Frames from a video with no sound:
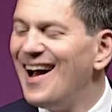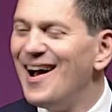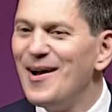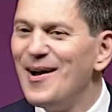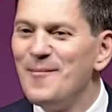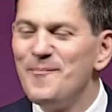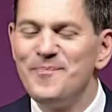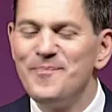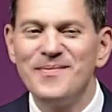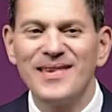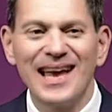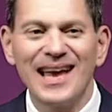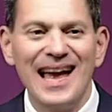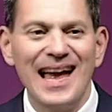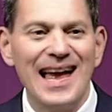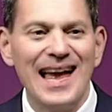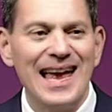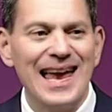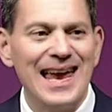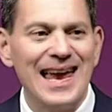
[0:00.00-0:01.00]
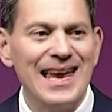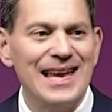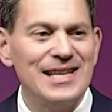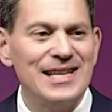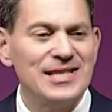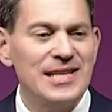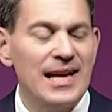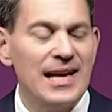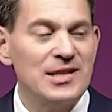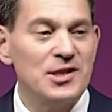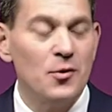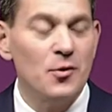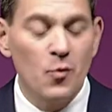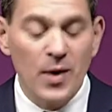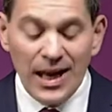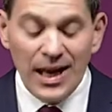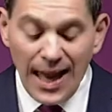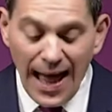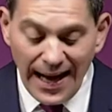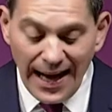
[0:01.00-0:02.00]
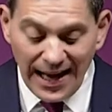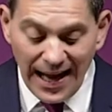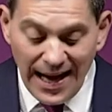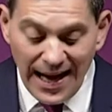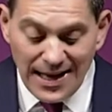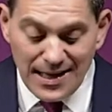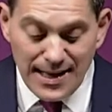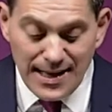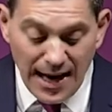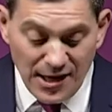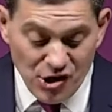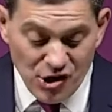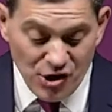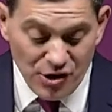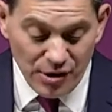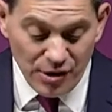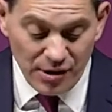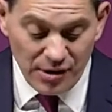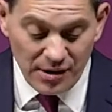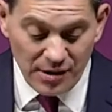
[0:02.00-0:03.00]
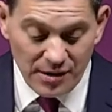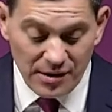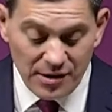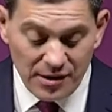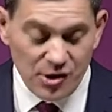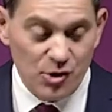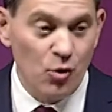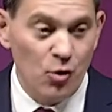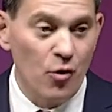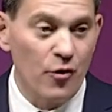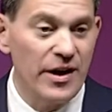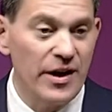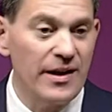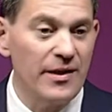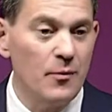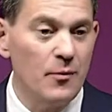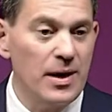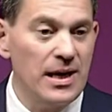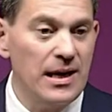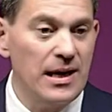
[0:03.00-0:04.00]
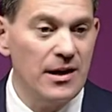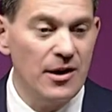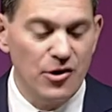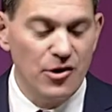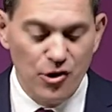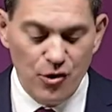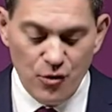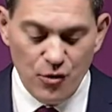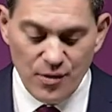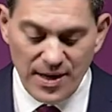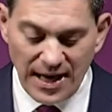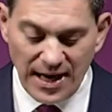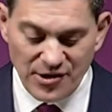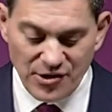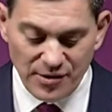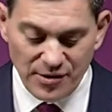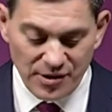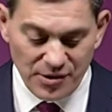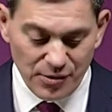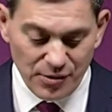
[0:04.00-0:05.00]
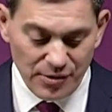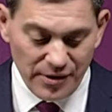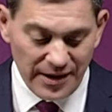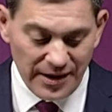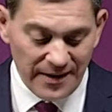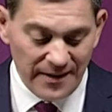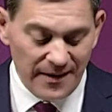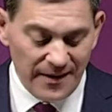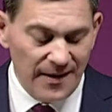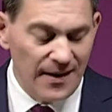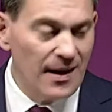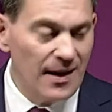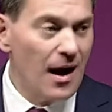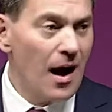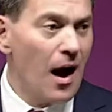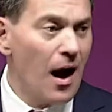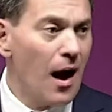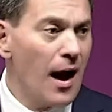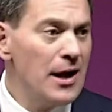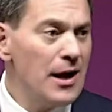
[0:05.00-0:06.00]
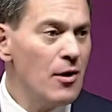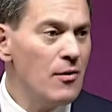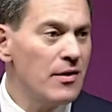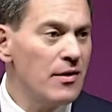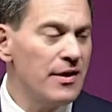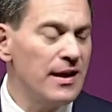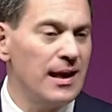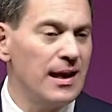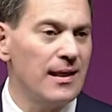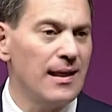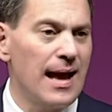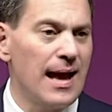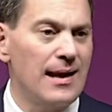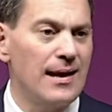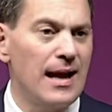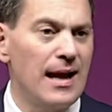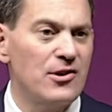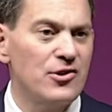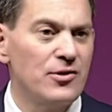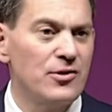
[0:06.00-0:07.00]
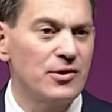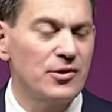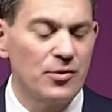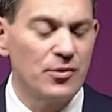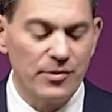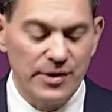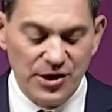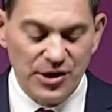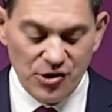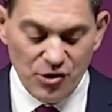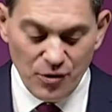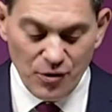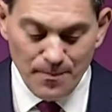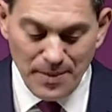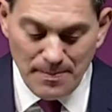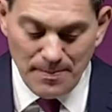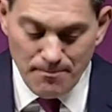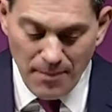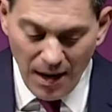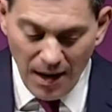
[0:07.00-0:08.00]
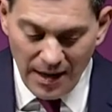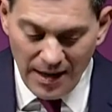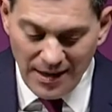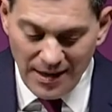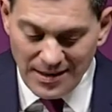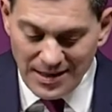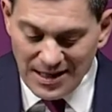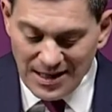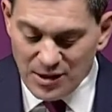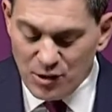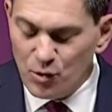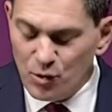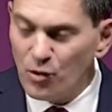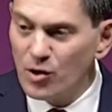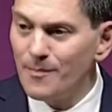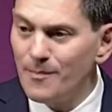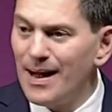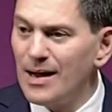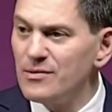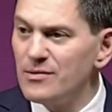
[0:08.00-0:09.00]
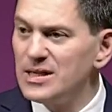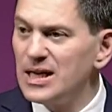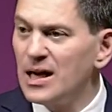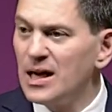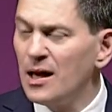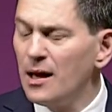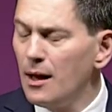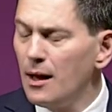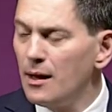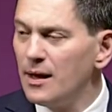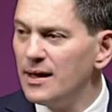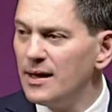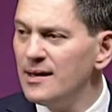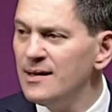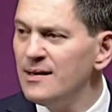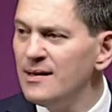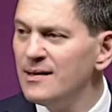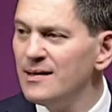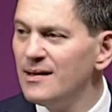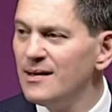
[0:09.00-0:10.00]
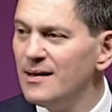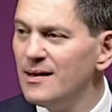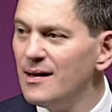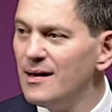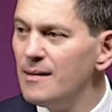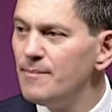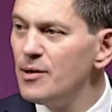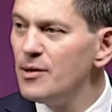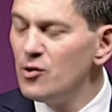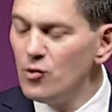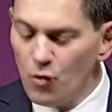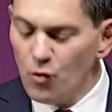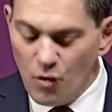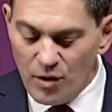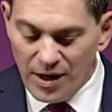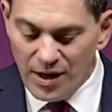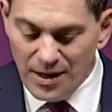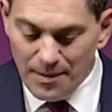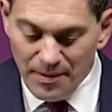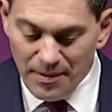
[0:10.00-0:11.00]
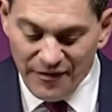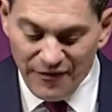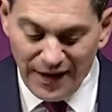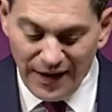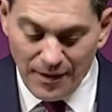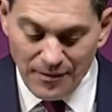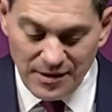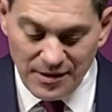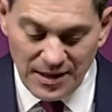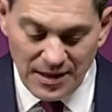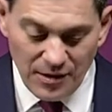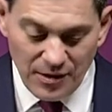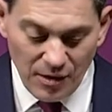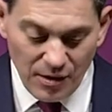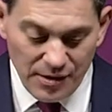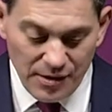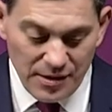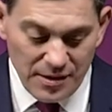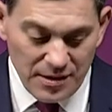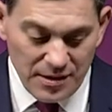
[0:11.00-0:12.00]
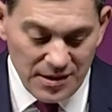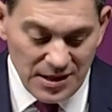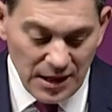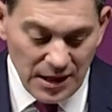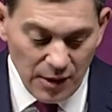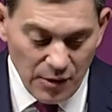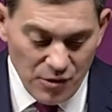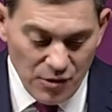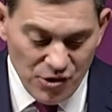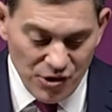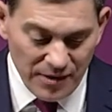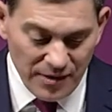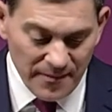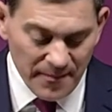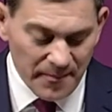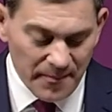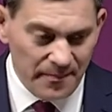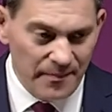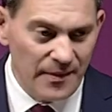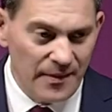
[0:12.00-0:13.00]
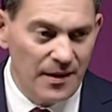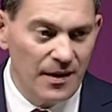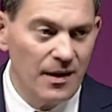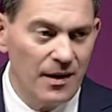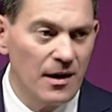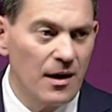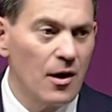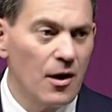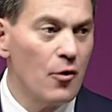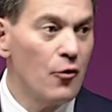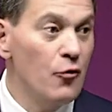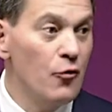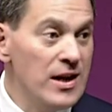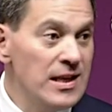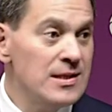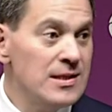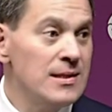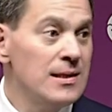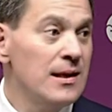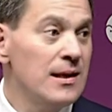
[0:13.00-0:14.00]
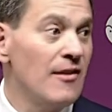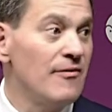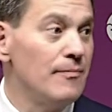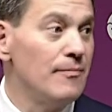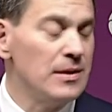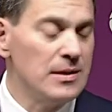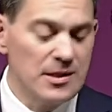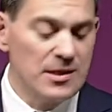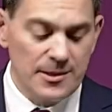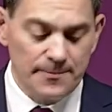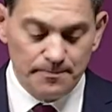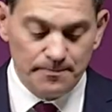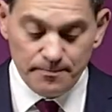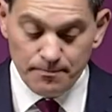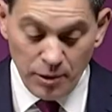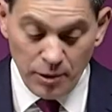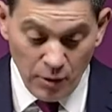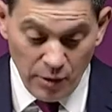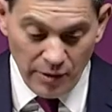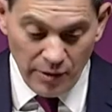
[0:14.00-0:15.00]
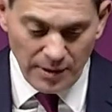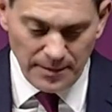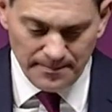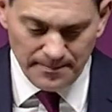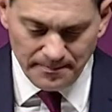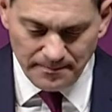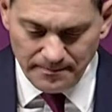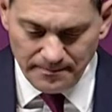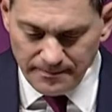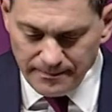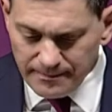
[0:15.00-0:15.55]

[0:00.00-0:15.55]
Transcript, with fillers: um, says that we lack a national story and that we need a new national story. I don't think that national story should be mired in talk about decline, but nor can it be founded on delusion. Recent governments, plural,